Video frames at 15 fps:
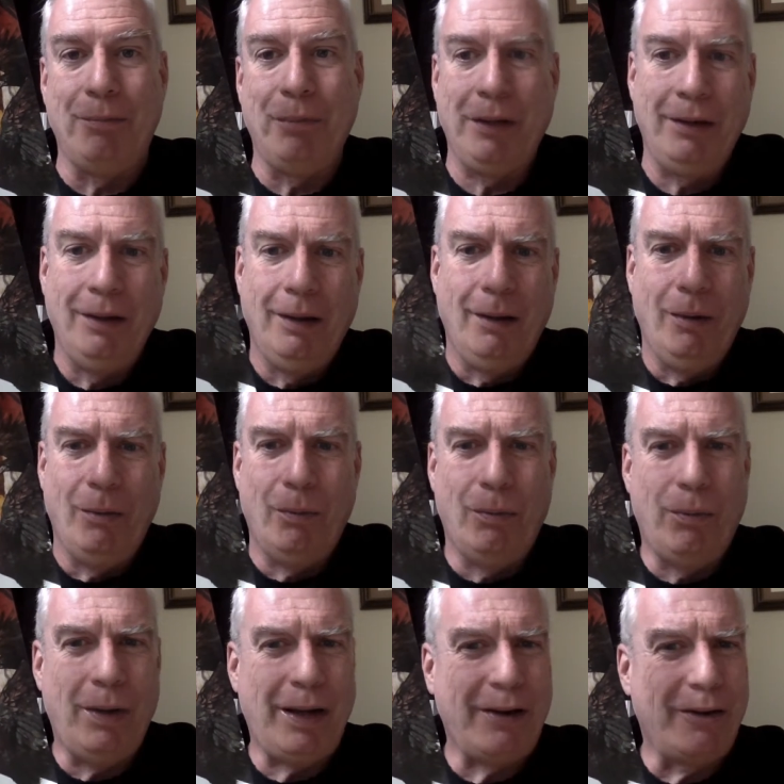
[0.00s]
but
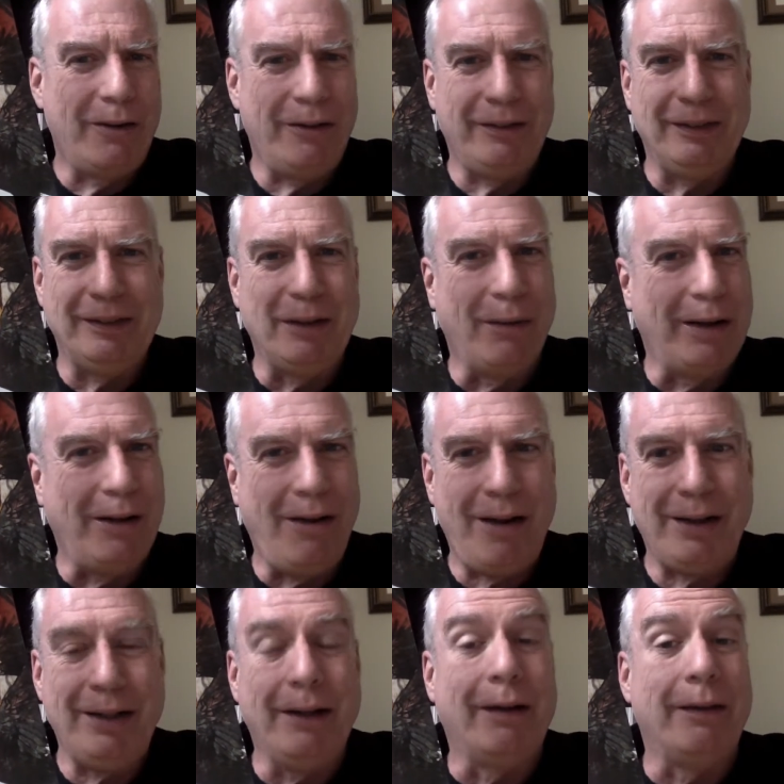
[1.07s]
what on earth is going
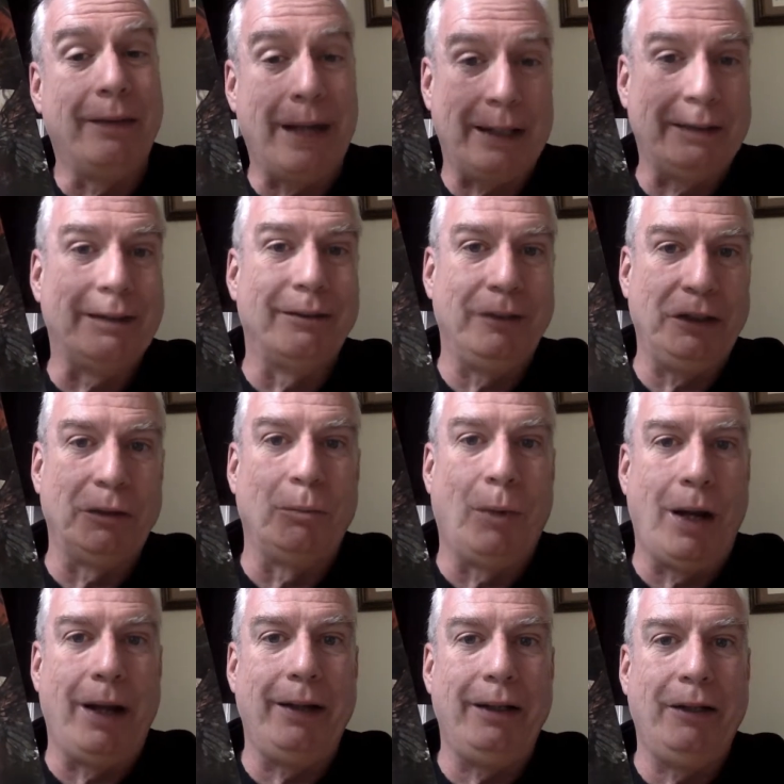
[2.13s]
on here? And that's the reason why.